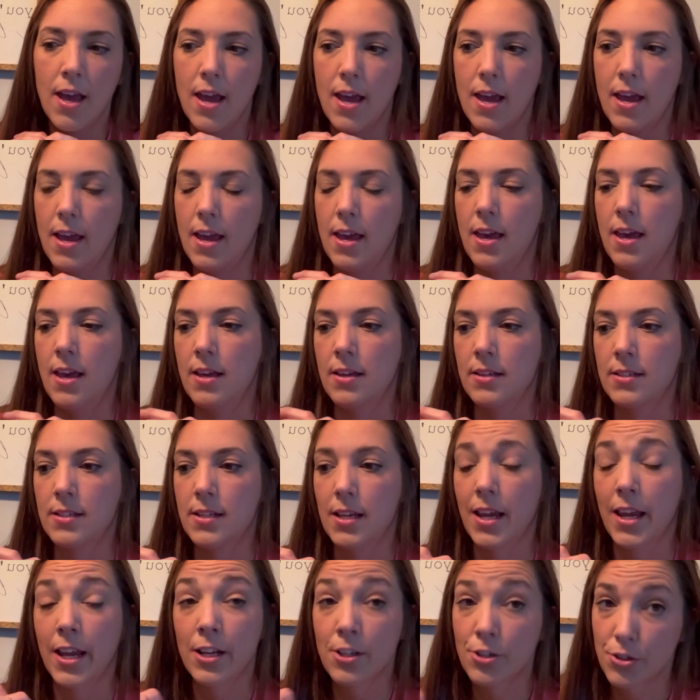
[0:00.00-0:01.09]
and
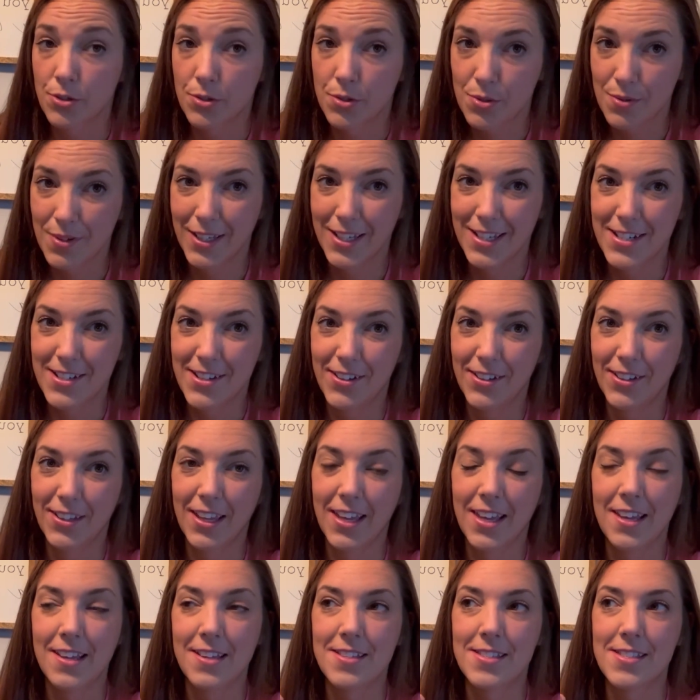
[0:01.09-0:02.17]
Andrew's really tall.
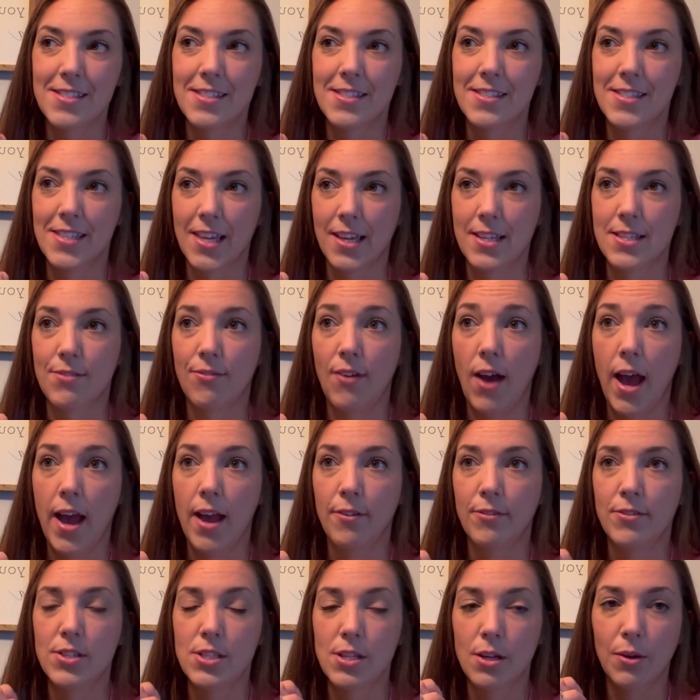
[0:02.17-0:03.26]
He's
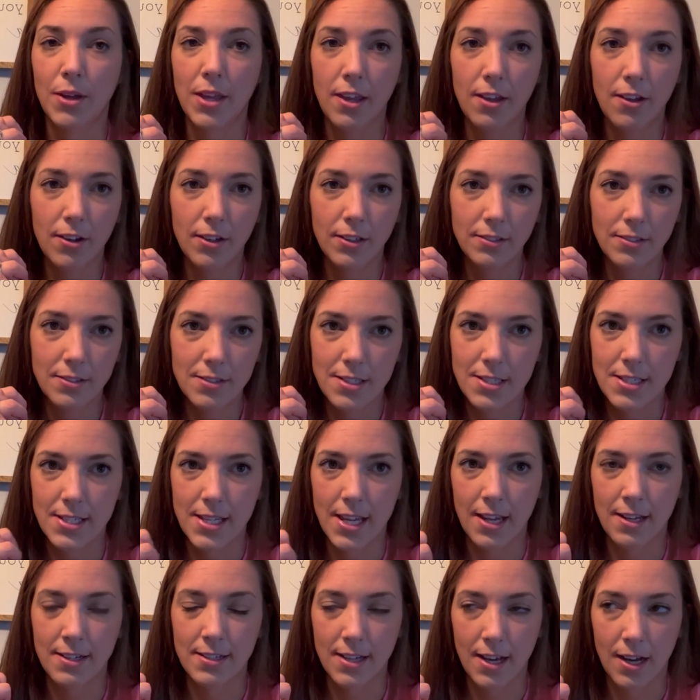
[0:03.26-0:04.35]
6'5", so he couldn't
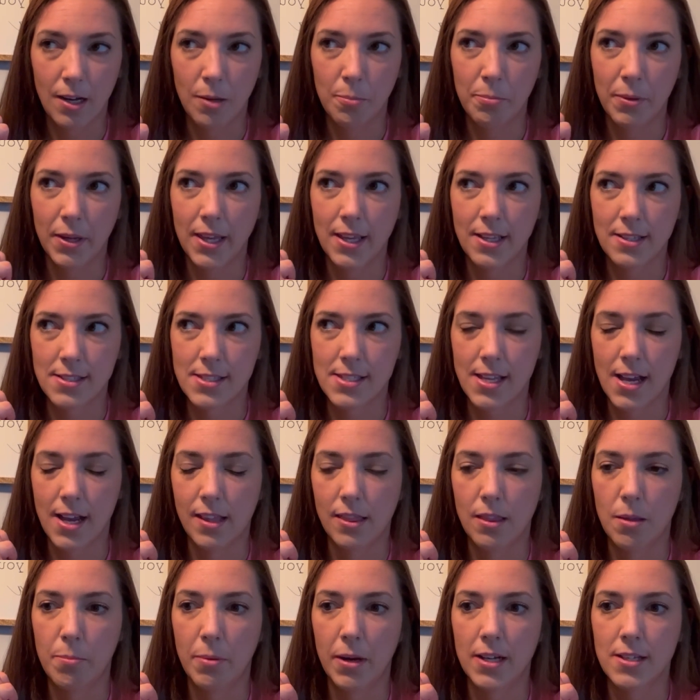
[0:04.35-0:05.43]
stand up inside
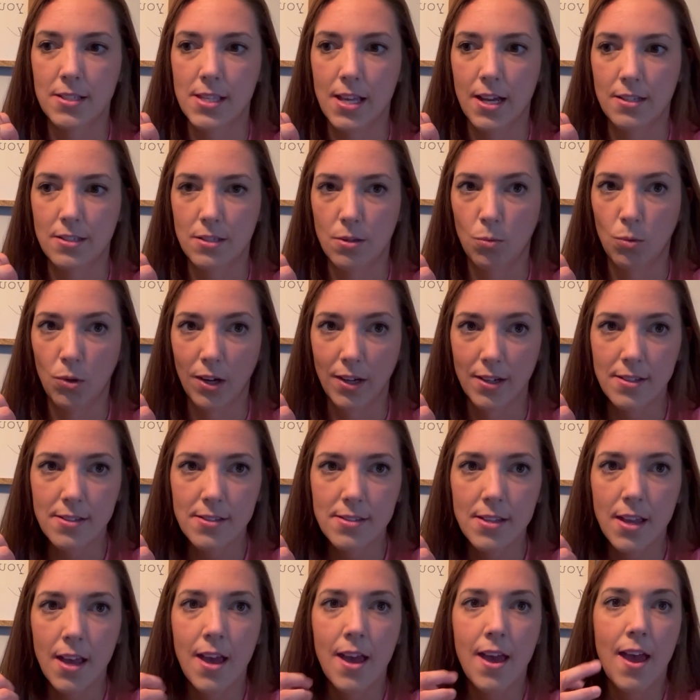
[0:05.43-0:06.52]
the bus as it was.
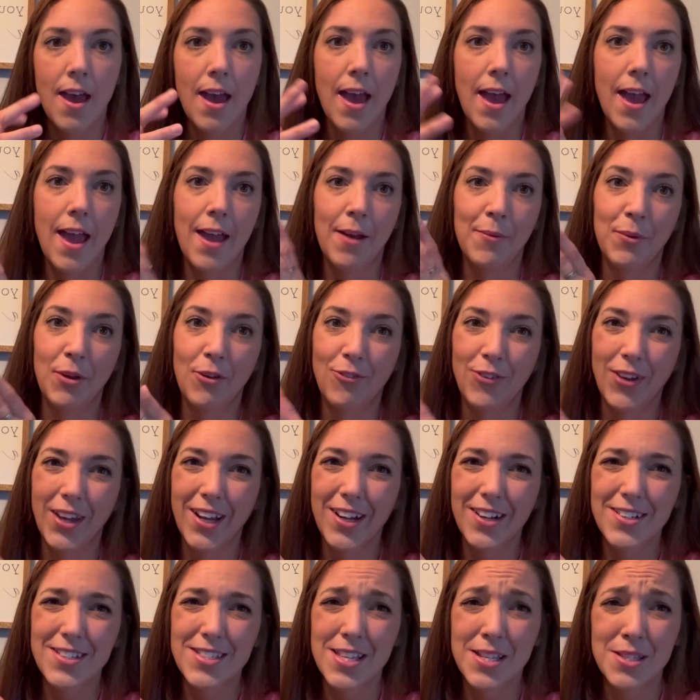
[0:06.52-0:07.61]
And we
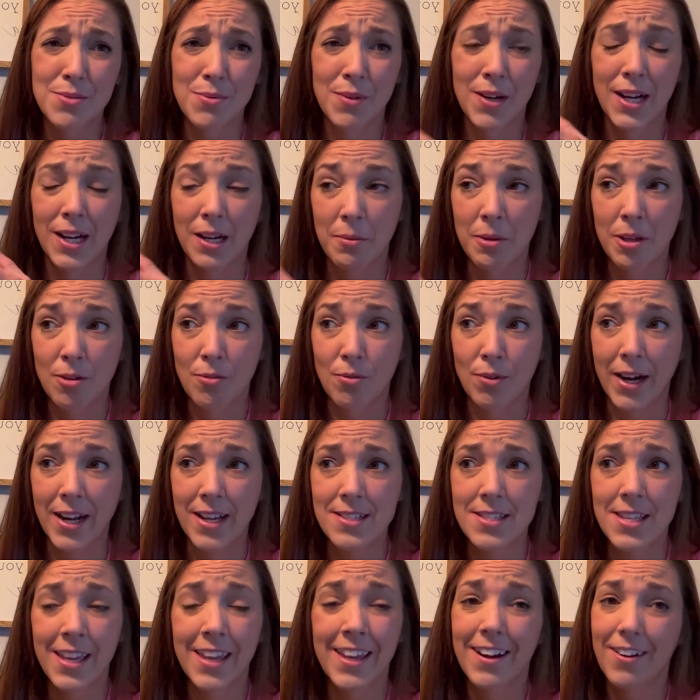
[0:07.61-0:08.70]
figured since we're going to be
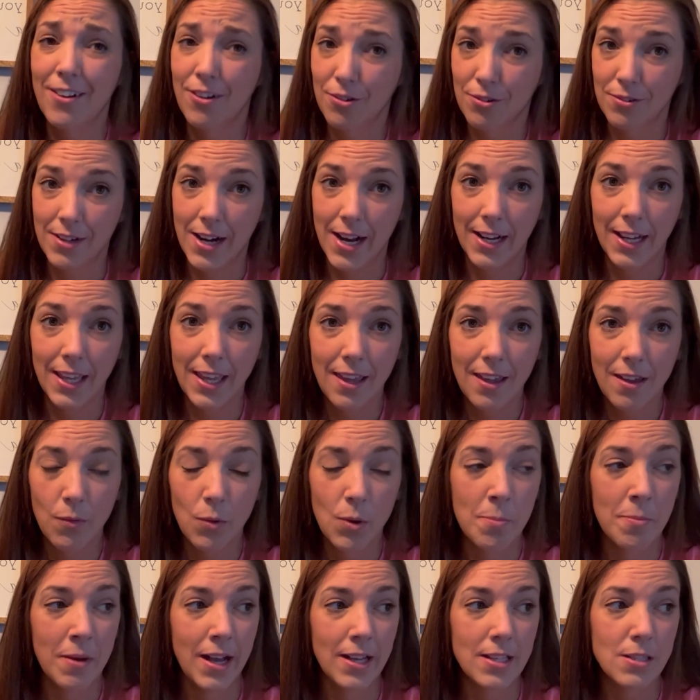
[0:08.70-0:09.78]
raising it already, we
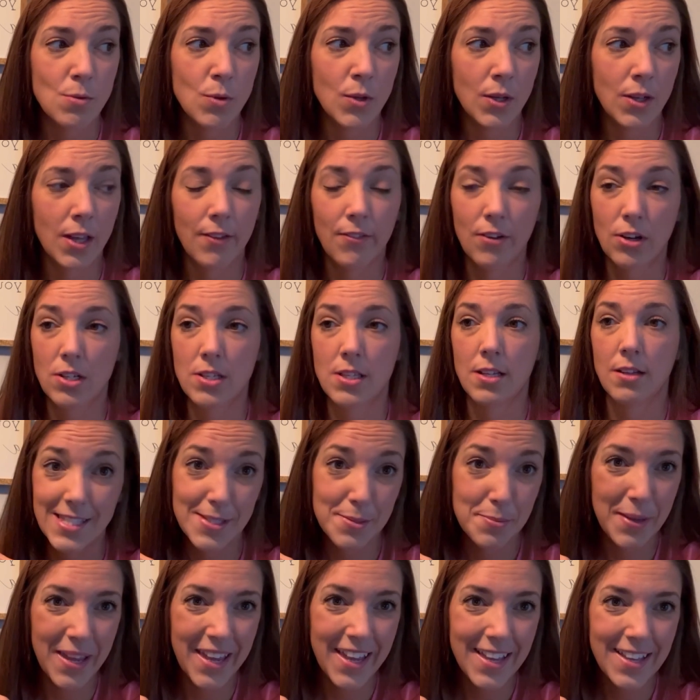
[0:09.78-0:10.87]
might as well give ourselves
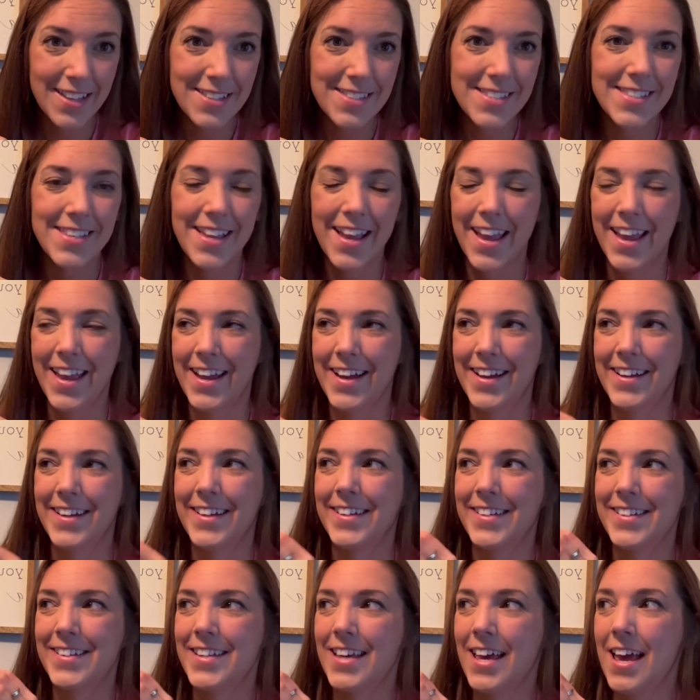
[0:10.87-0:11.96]
space, and